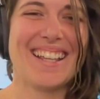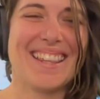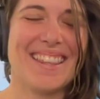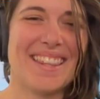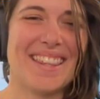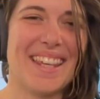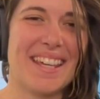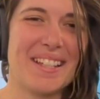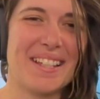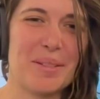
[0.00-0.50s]

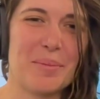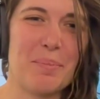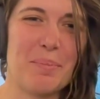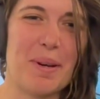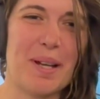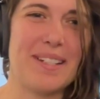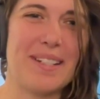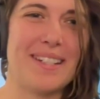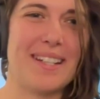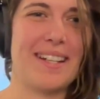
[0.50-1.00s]
Thanks,
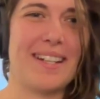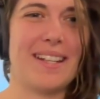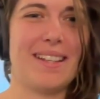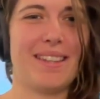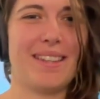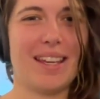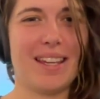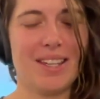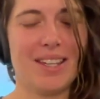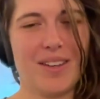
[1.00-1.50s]
Brendan, and
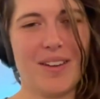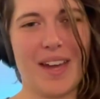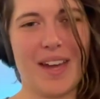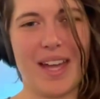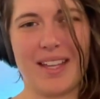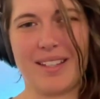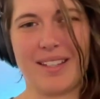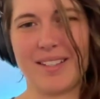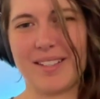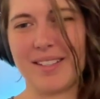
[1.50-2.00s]
thank you,
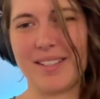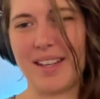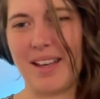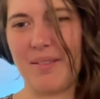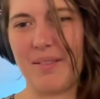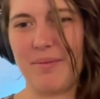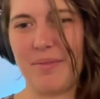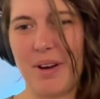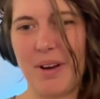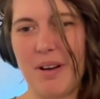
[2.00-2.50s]
Az,
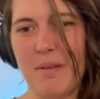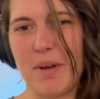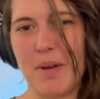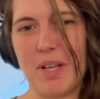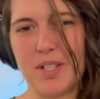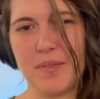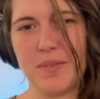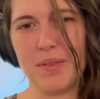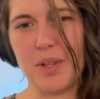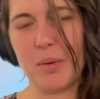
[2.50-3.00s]
um, very
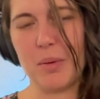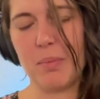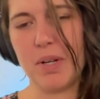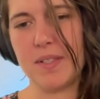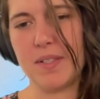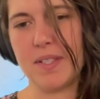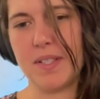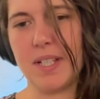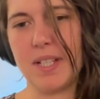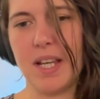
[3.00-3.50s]
much for your
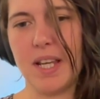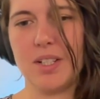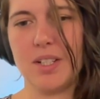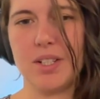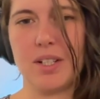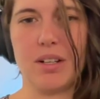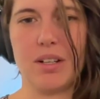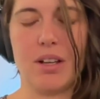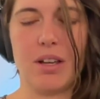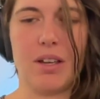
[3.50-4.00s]
presentation.